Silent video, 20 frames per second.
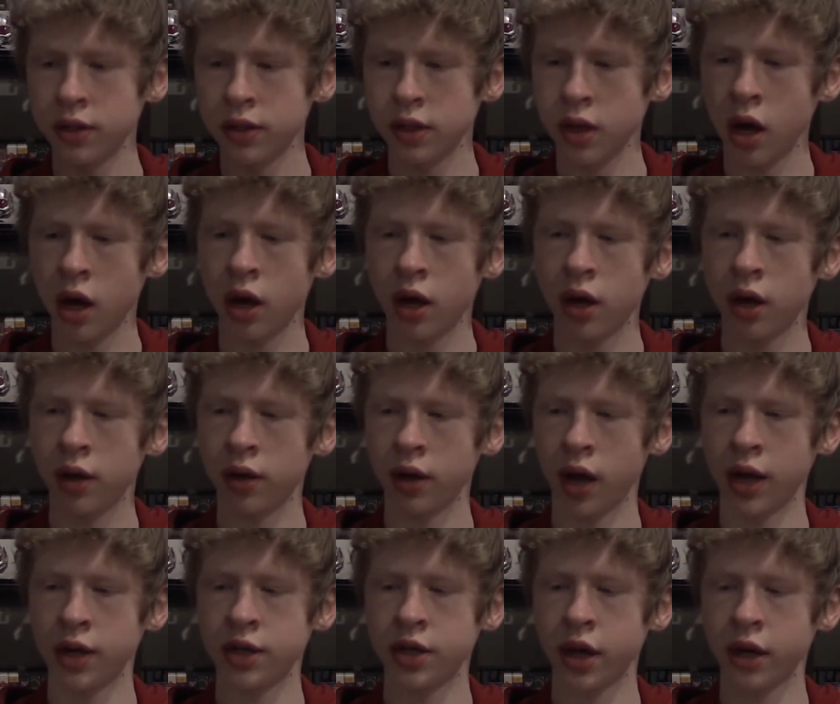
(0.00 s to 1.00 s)

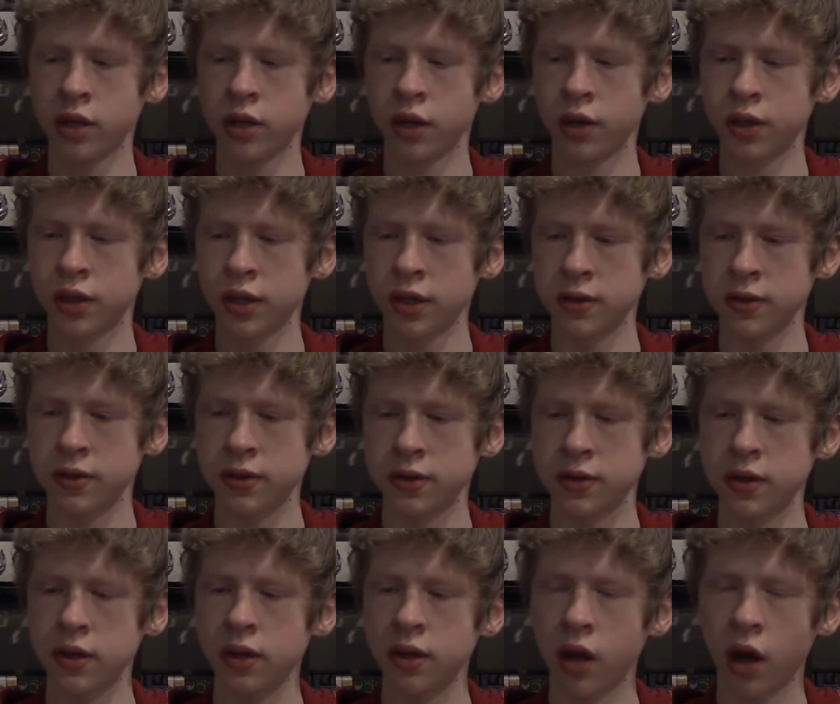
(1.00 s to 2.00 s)
I checked all
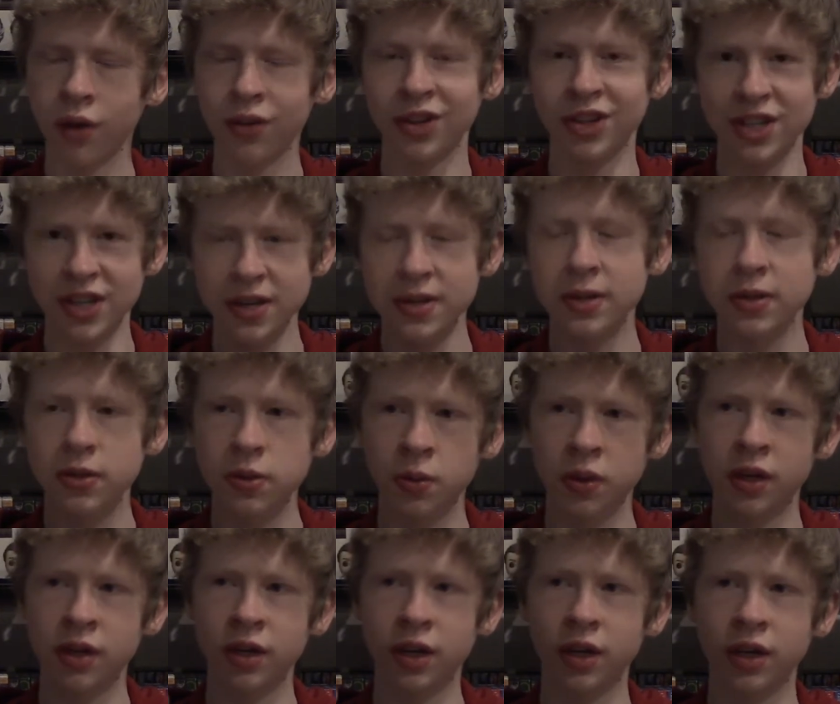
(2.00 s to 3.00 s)
the discs
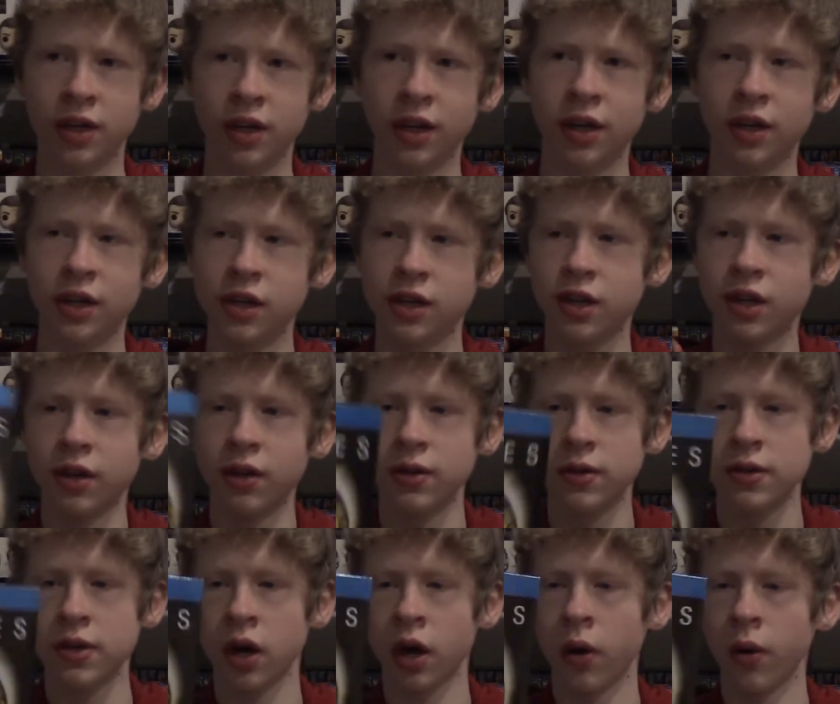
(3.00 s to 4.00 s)
were in good condition,
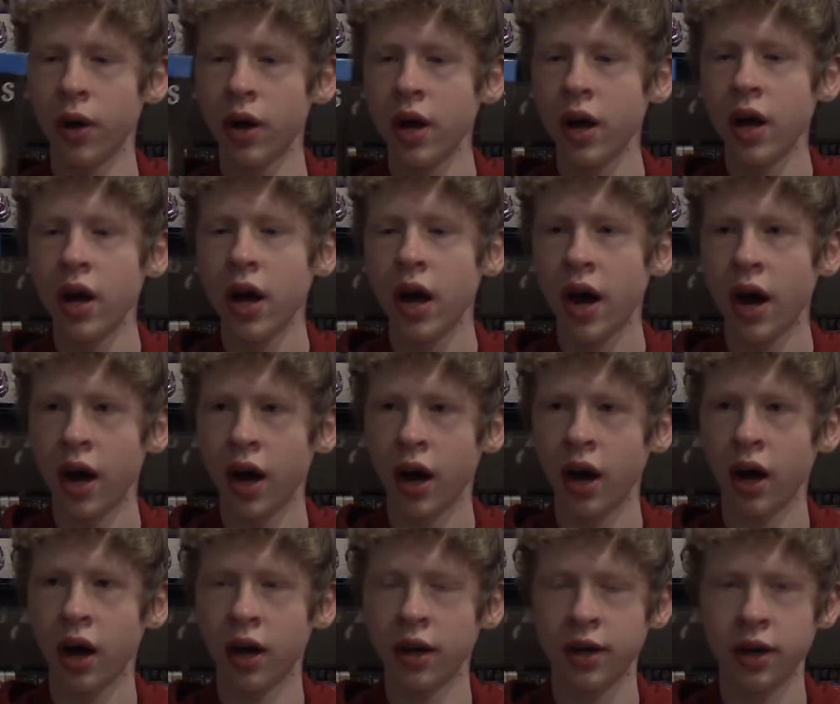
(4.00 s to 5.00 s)
so
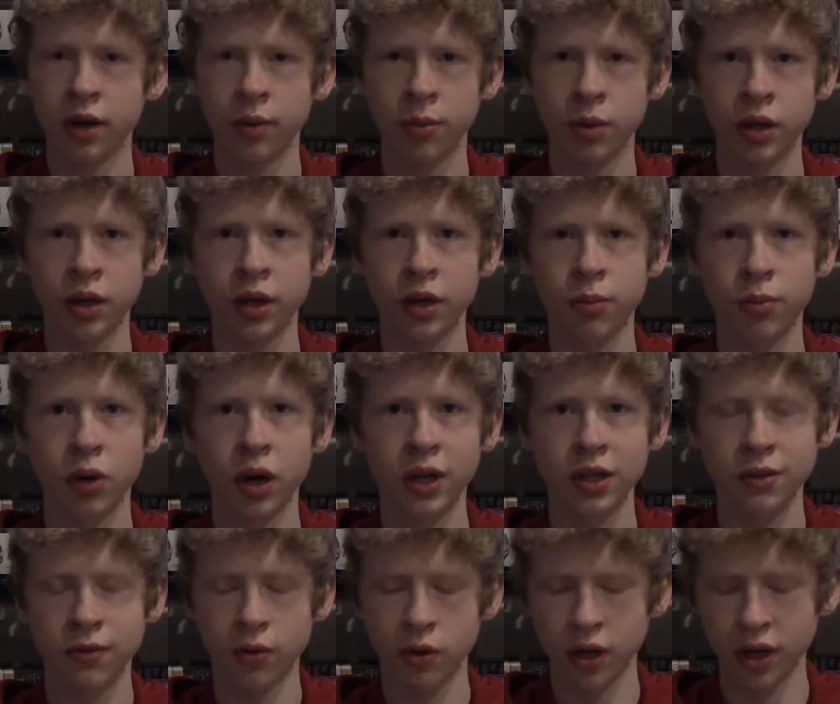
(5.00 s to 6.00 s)
I got a pretty good
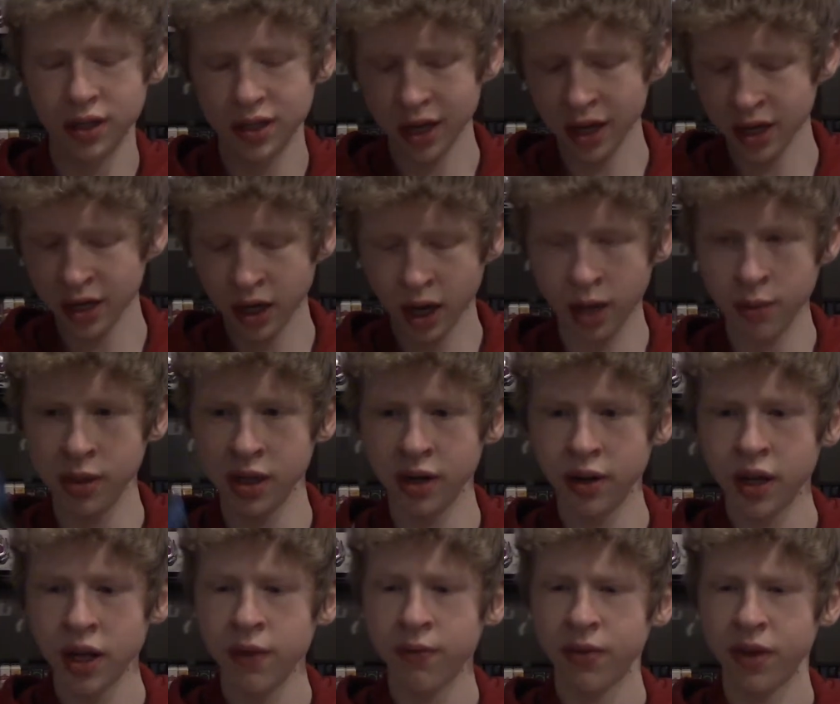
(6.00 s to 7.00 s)
price for it. And I
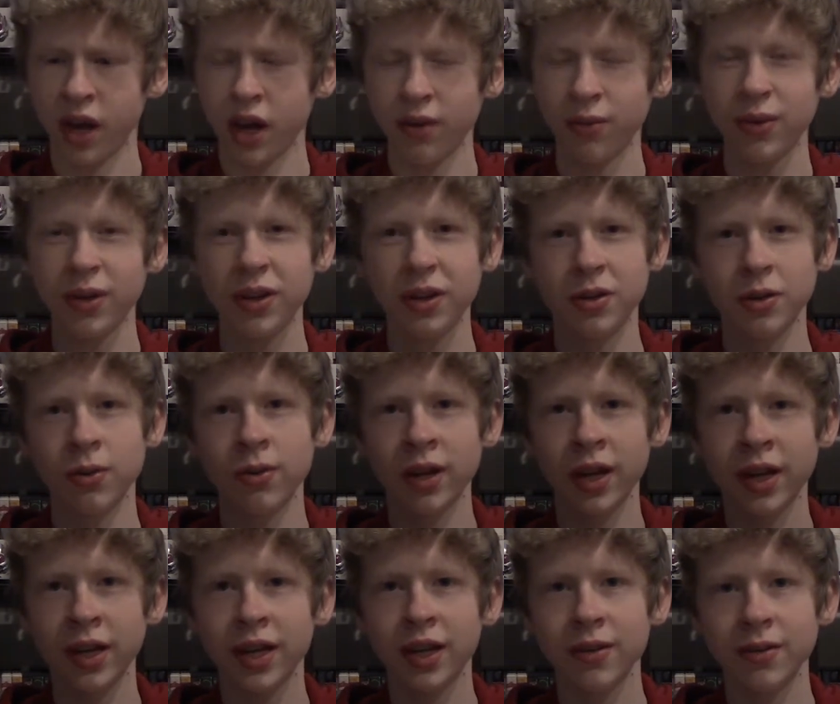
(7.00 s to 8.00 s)
mean, I really don't
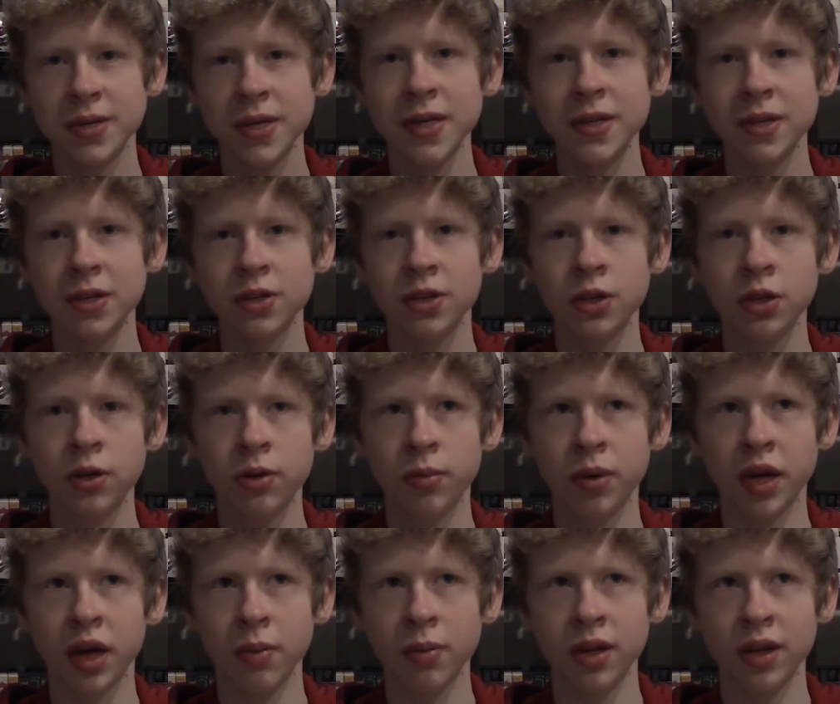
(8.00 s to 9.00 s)
like Season 2,
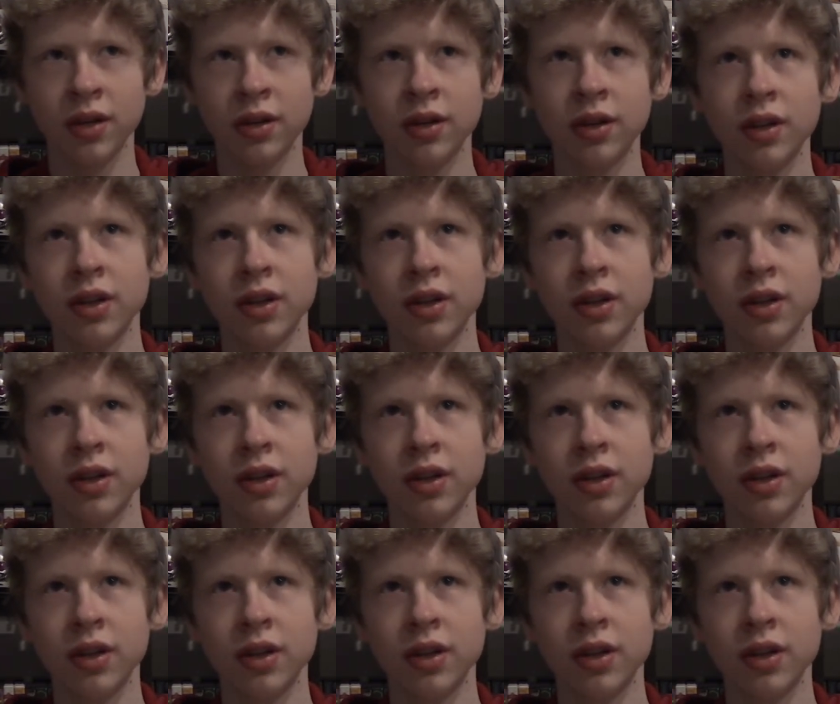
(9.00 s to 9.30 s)
but I mean,